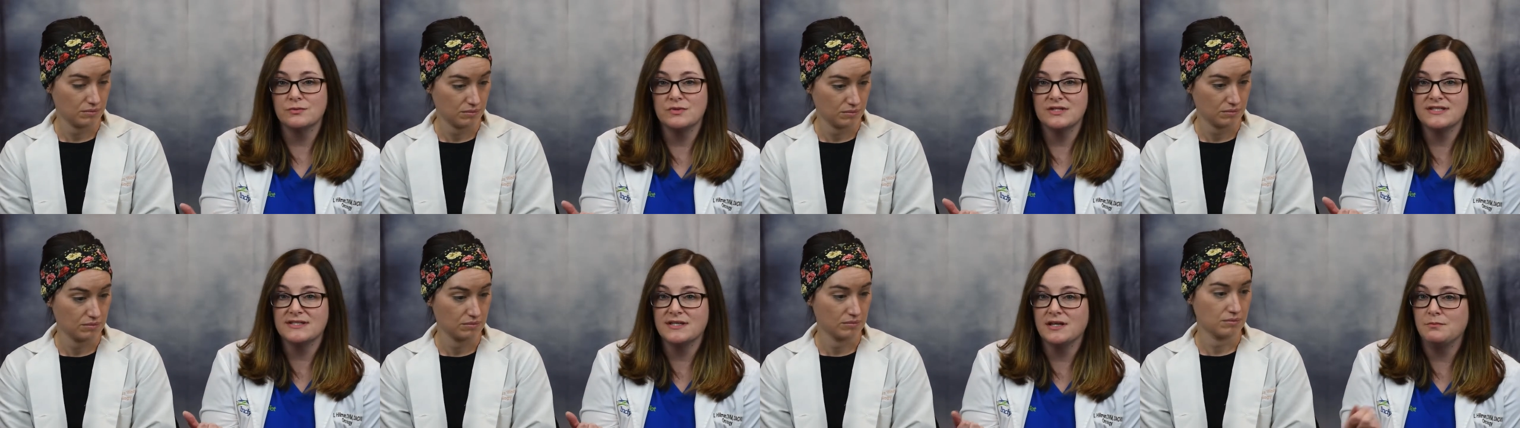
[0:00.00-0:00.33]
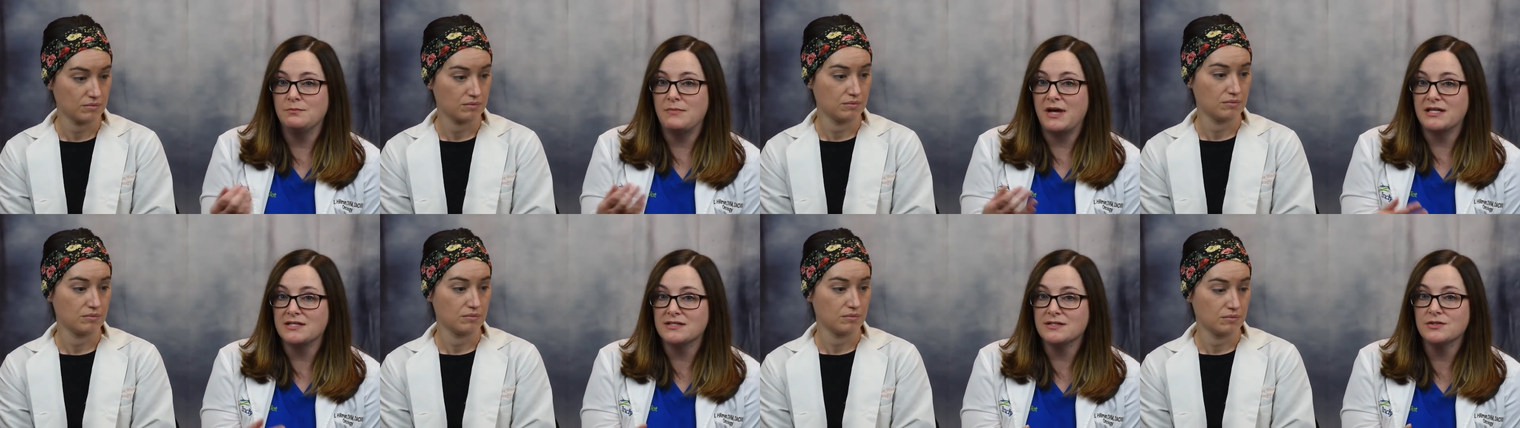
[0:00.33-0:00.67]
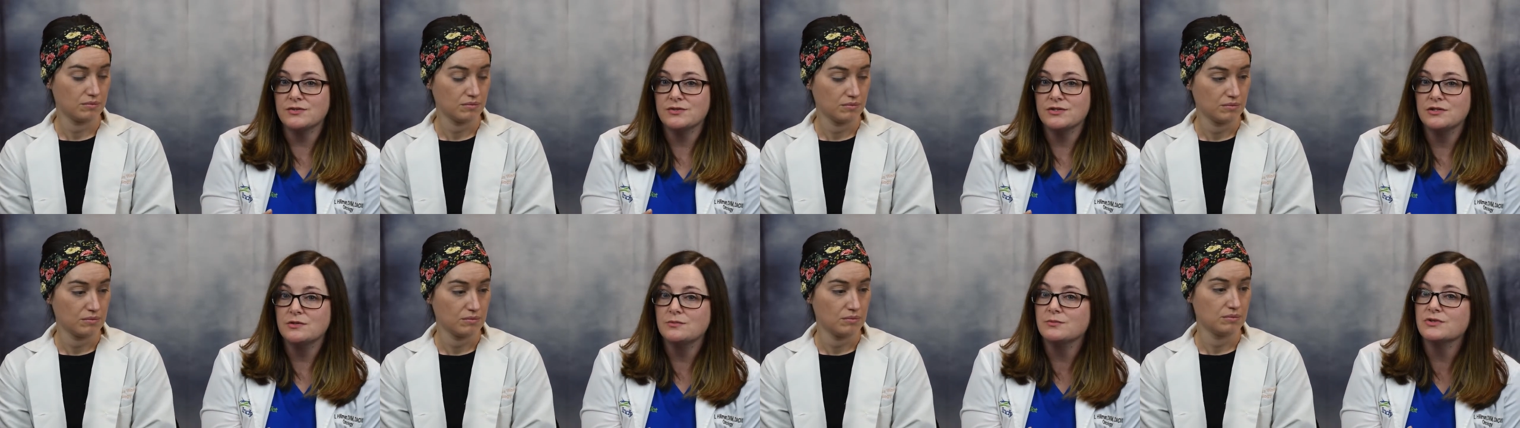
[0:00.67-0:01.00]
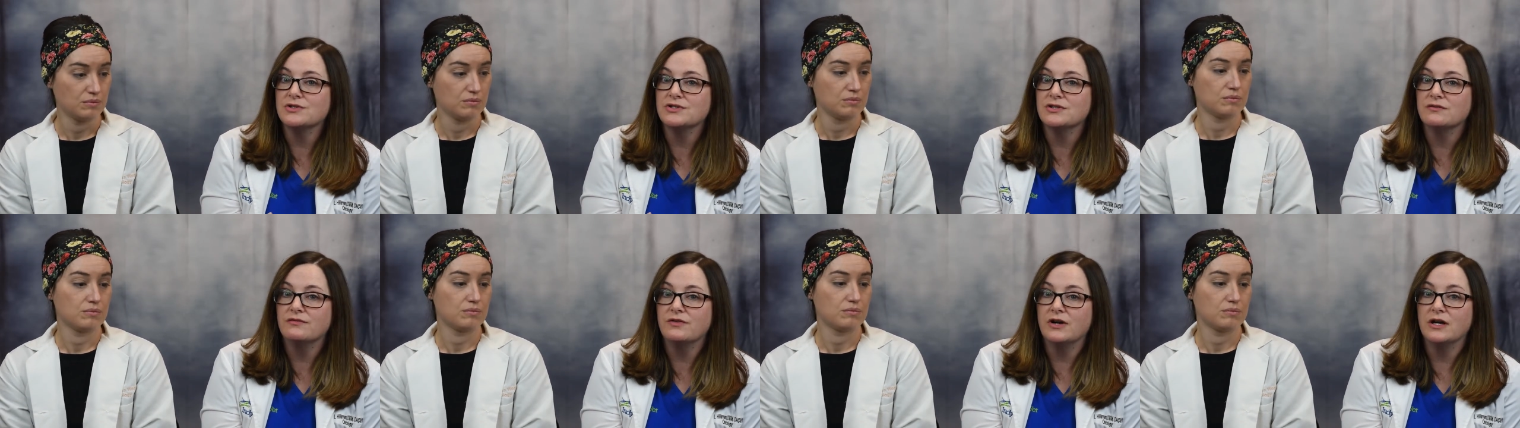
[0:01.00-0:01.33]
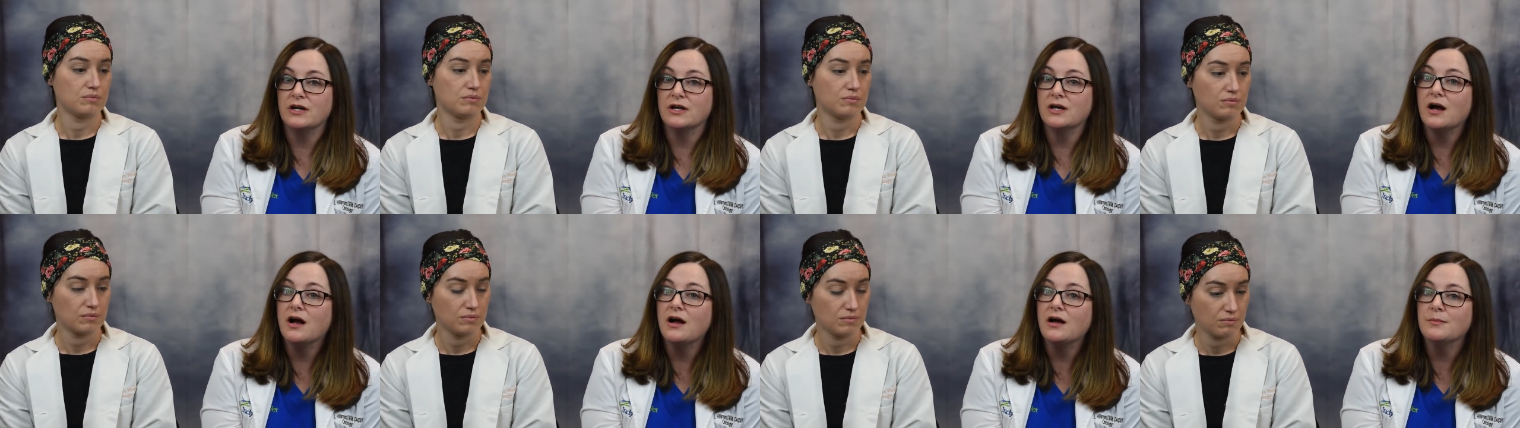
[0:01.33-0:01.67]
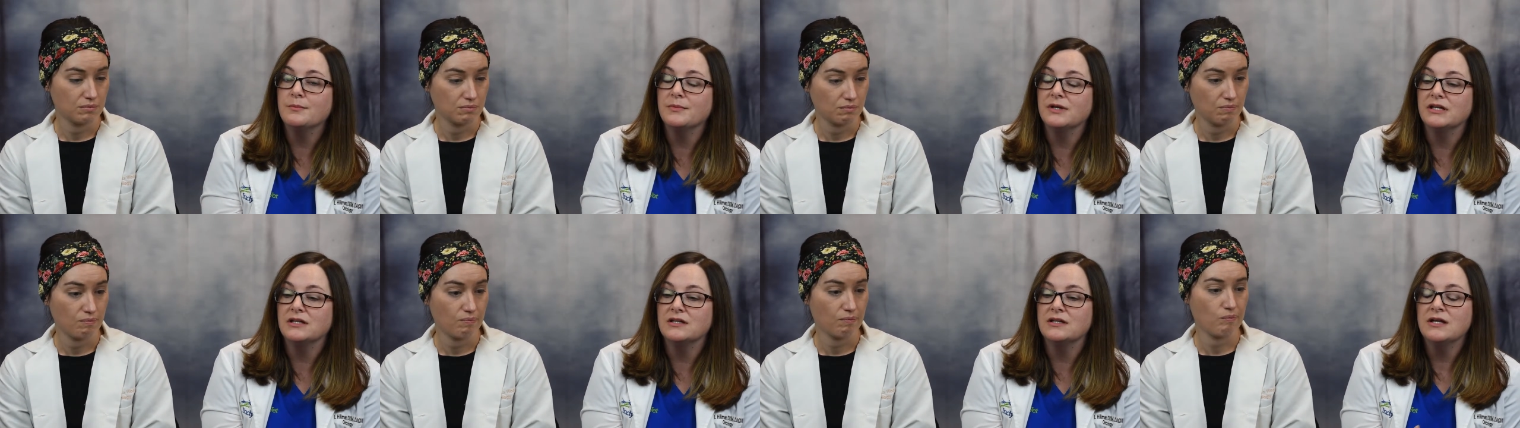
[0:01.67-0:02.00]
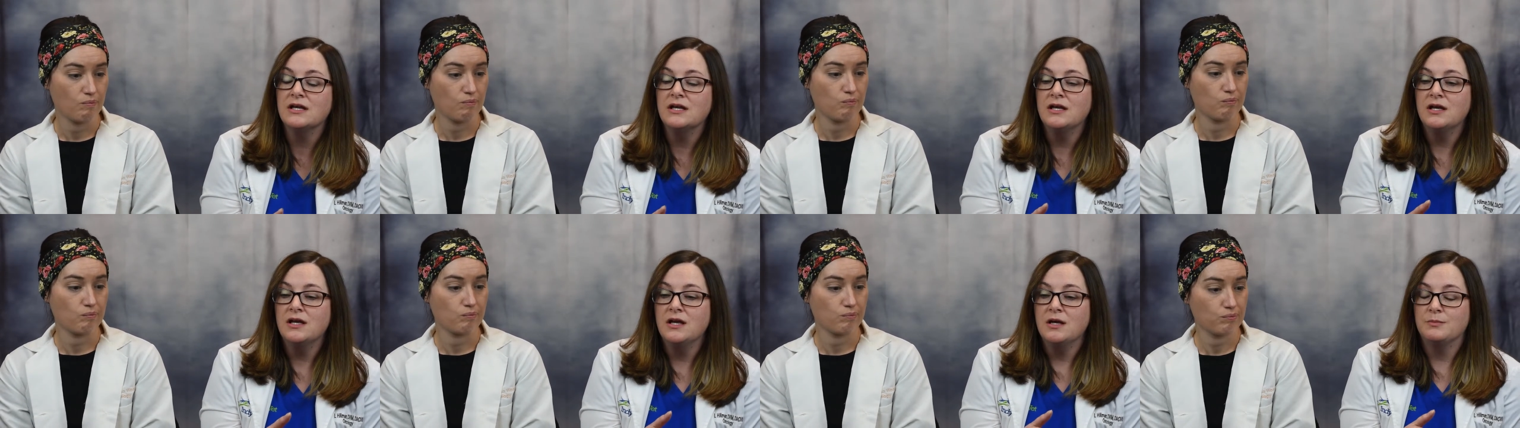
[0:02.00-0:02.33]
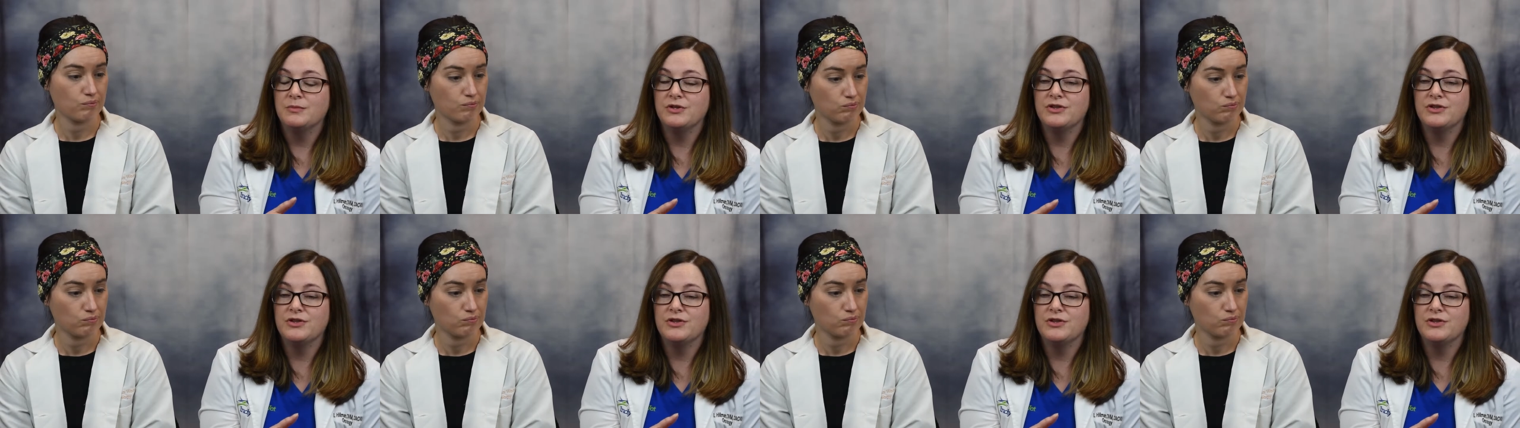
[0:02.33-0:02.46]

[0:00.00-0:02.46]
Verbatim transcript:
Speaker 1: Wood said, mast cell tumors are very common,